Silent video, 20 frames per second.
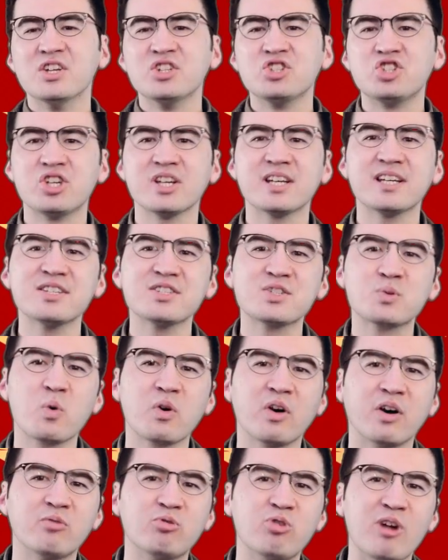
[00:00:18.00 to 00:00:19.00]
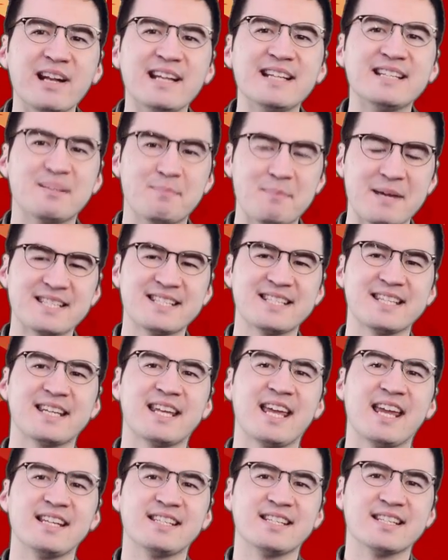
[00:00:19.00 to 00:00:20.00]
Chickens were already
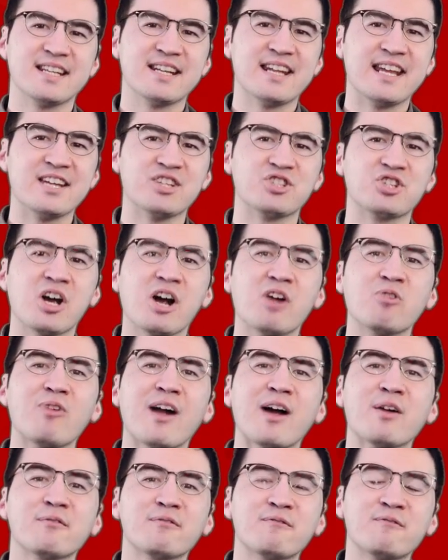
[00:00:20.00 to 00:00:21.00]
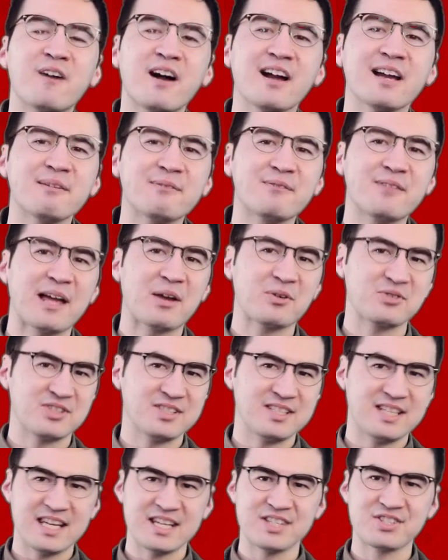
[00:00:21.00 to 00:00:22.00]
domesticated in Asia around
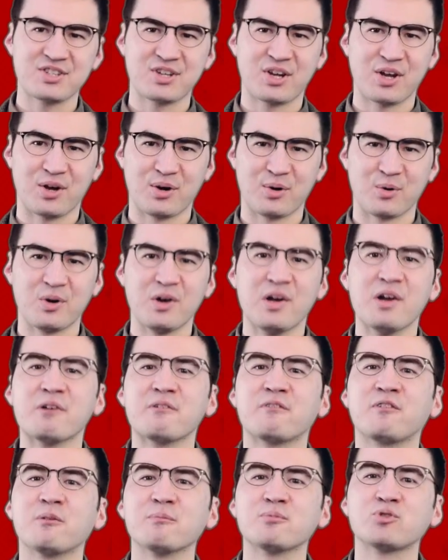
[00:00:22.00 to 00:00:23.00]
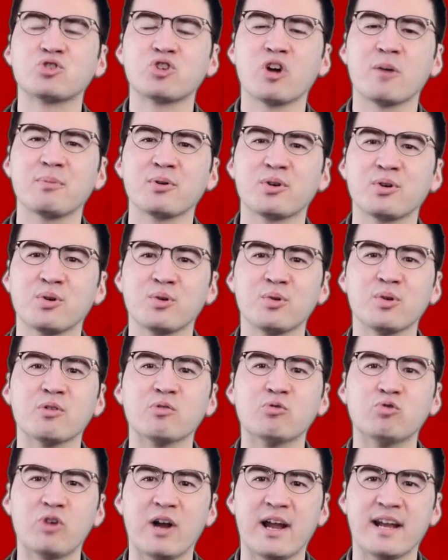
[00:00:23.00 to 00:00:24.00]
5,000 years ago from tropical
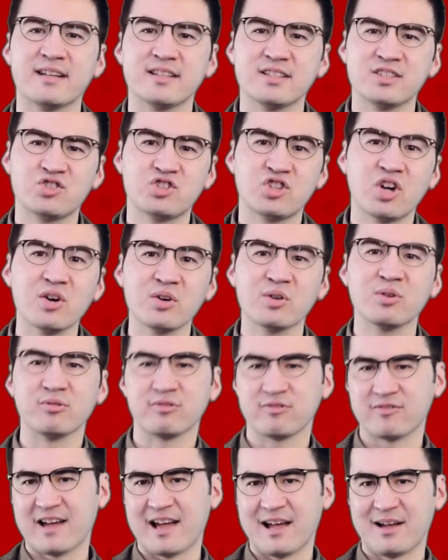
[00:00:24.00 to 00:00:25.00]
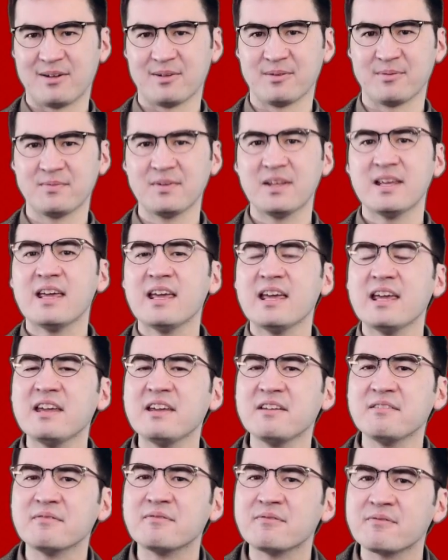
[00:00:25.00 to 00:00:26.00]
red junglefowl.
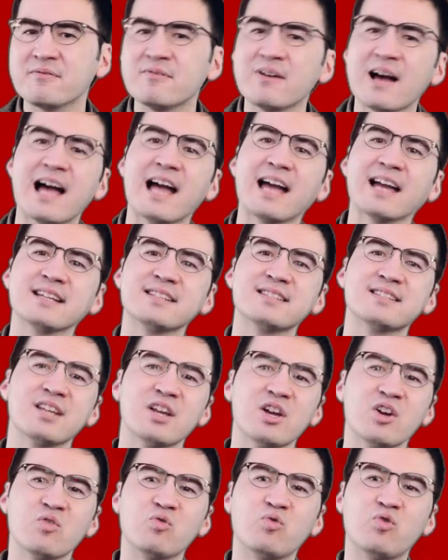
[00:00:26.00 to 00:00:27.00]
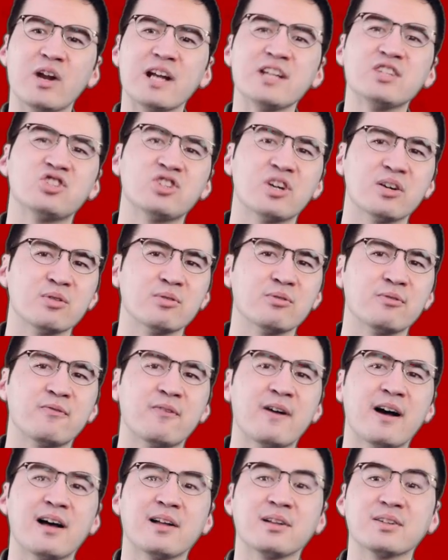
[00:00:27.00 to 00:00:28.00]
In fact, red
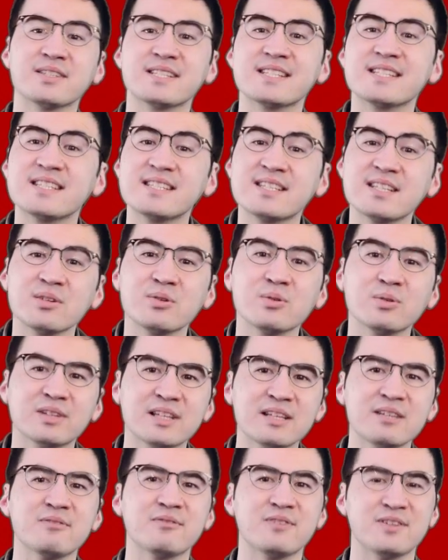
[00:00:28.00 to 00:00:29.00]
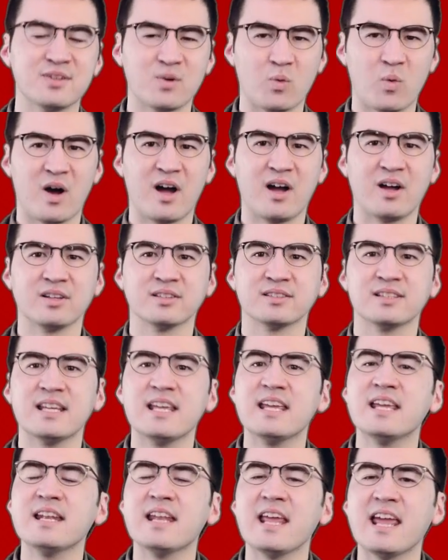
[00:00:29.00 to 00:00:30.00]
junglefowl still live in the wild
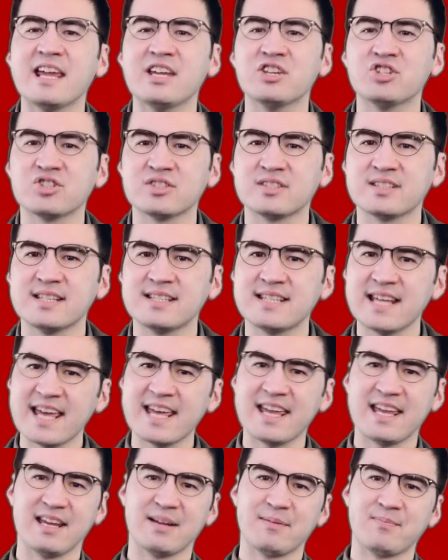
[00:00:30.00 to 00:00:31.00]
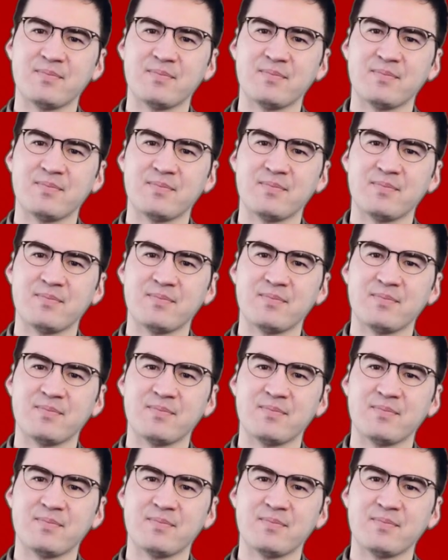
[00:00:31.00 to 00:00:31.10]
in Asia today